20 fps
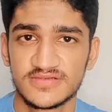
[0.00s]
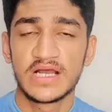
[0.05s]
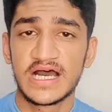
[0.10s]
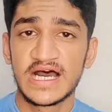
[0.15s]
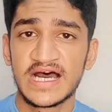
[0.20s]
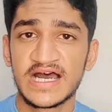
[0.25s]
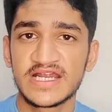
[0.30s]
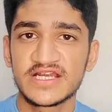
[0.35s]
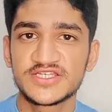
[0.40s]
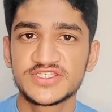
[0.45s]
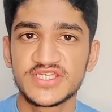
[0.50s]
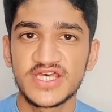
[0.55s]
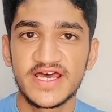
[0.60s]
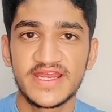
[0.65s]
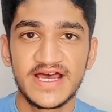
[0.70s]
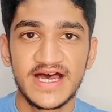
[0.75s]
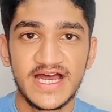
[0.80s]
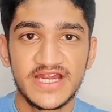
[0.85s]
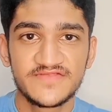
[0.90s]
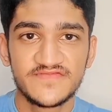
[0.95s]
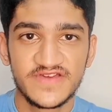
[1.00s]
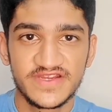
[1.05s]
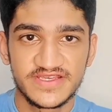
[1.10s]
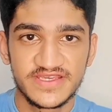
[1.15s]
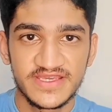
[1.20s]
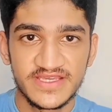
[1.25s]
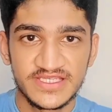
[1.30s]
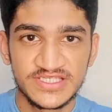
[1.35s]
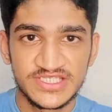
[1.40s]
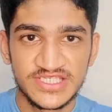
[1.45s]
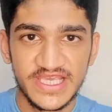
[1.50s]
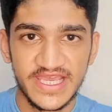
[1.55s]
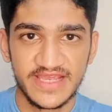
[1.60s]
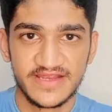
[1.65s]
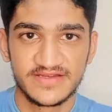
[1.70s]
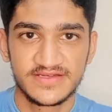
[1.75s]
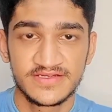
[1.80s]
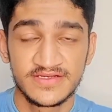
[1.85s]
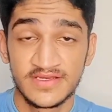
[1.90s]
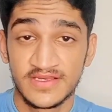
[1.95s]
Ants are hardworking
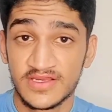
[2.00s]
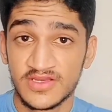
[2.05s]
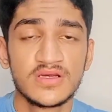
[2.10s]
insects